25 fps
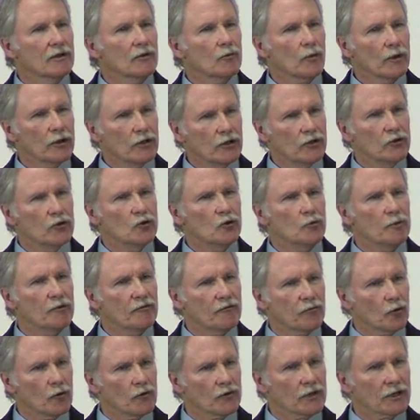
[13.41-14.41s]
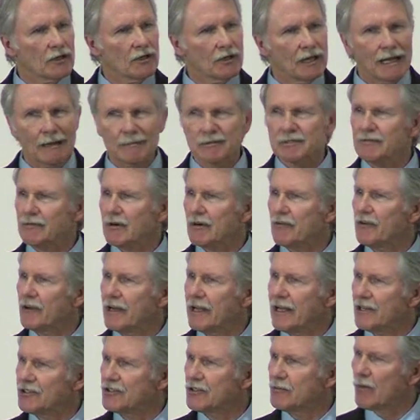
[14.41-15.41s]
we knew before the collapse of our
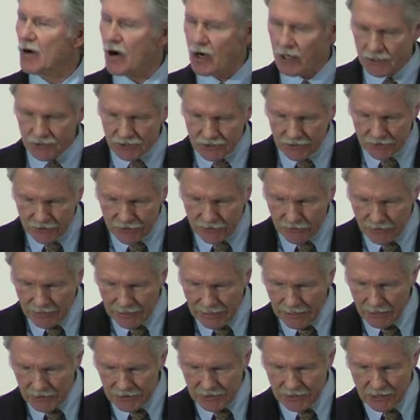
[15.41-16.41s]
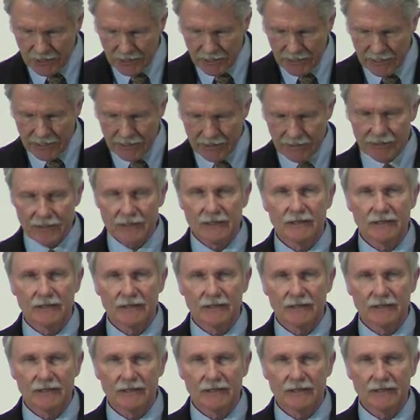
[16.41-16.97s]
financial markets in 2008.